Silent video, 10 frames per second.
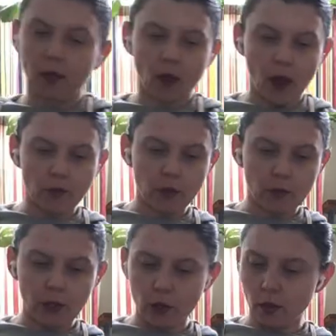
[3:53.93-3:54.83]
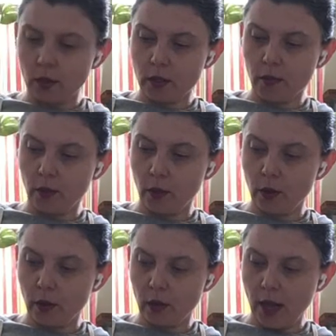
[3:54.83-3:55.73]
I have too many choices
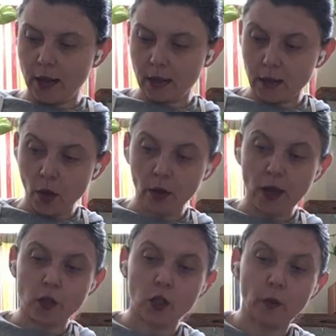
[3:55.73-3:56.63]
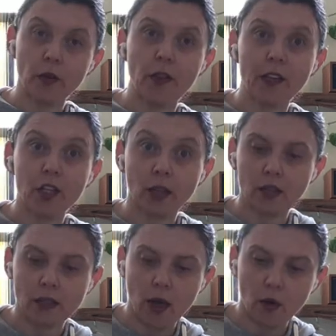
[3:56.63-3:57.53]
for glasses. Okay, super thick. Check
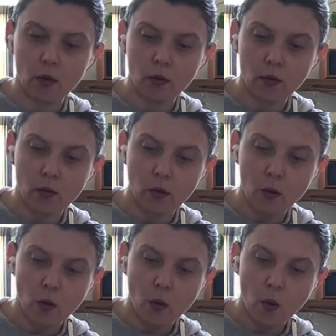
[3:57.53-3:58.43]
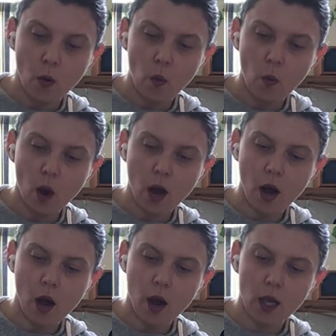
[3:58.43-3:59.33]
this out.
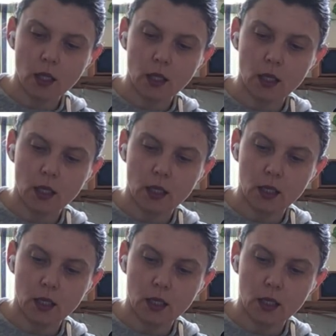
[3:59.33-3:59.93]
What?